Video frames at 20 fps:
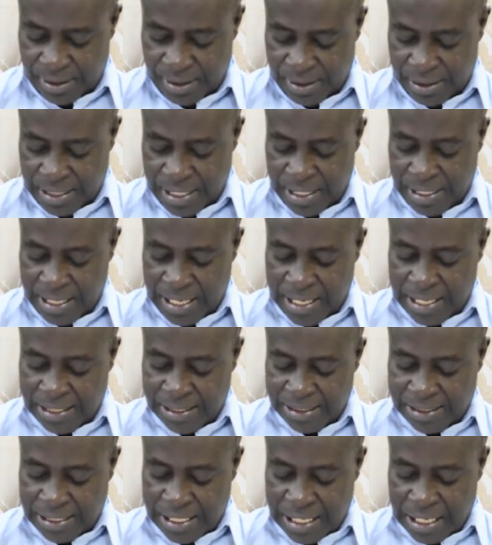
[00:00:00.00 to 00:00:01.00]
Then
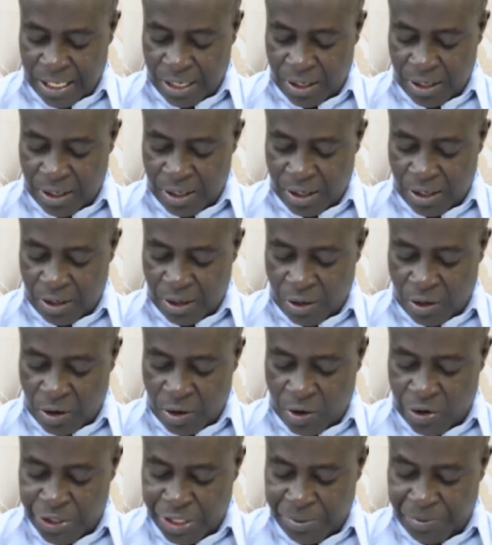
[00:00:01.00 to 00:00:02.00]
answered
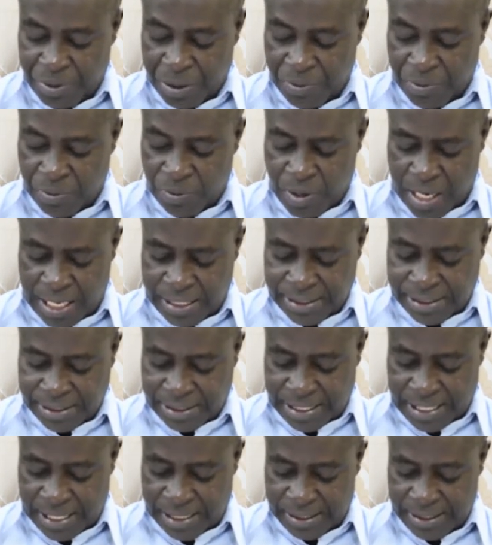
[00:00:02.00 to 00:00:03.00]
all the people and
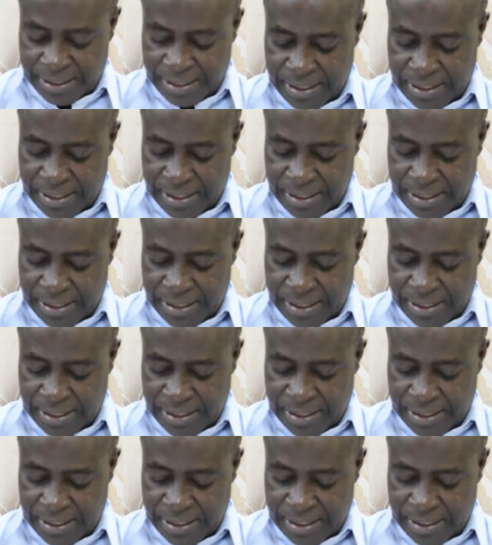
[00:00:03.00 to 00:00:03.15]
said,